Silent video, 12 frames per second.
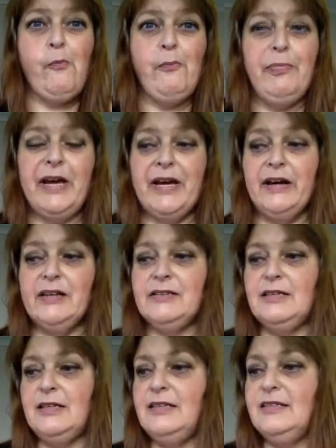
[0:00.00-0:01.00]

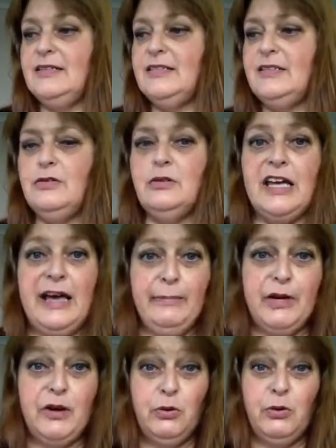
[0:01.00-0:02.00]
because there's still
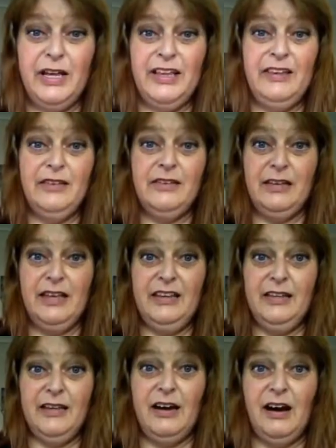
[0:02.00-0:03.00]
chemical in
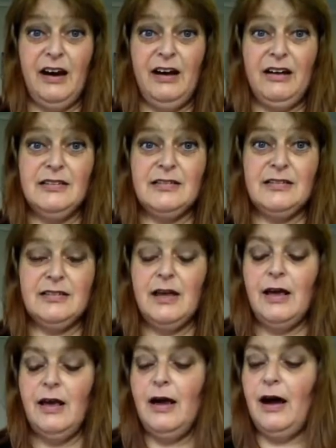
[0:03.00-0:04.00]
the glass
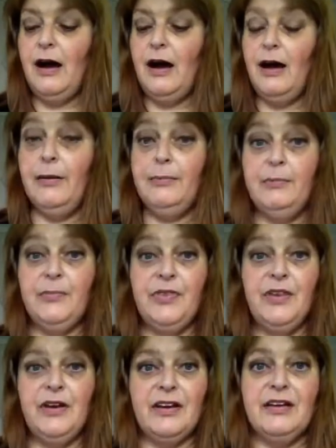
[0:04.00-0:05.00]

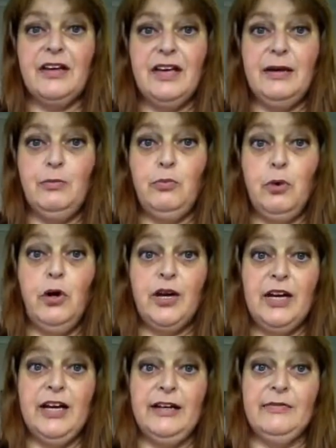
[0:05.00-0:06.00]
that can keep
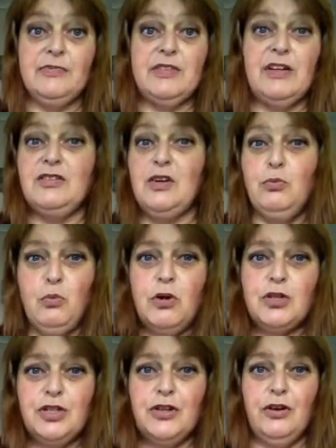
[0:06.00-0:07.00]
working. So don't
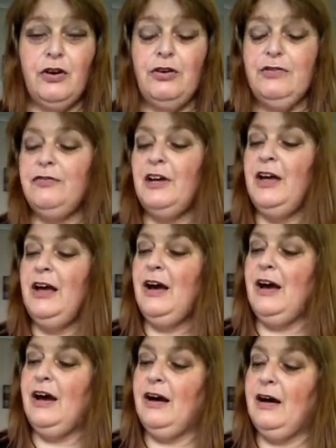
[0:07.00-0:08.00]
wash it off,
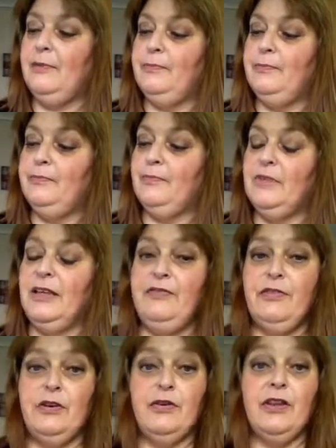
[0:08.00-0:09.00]

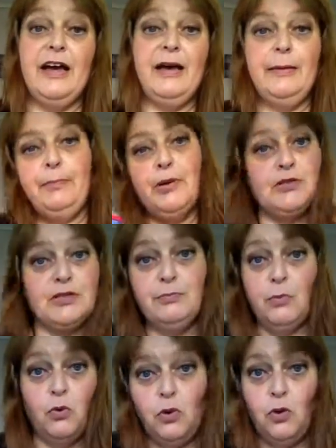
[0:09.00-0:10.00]
leave it on there and put
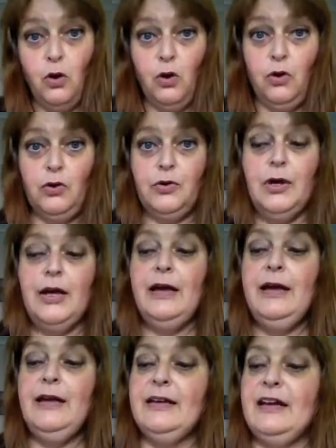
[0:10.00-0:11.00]
some more on.
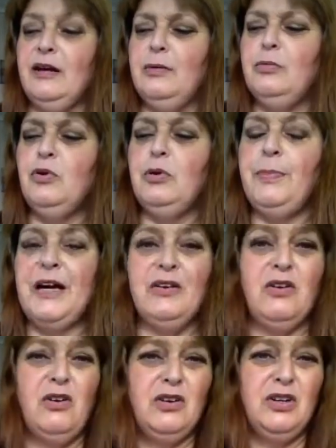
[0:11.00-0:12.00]
Now I'm all about
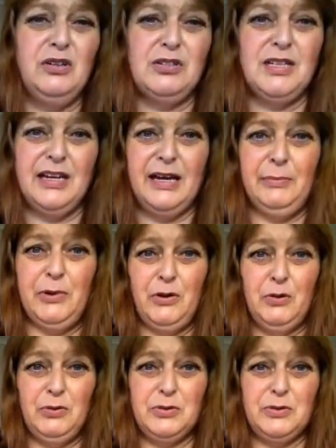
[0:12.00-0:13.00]
not using
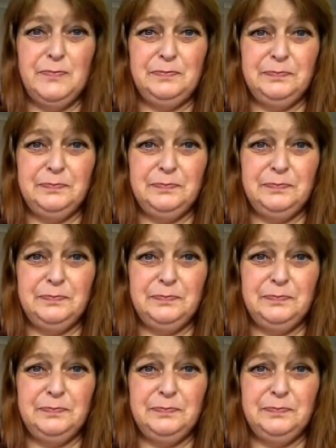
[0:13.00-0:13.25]
chemicals,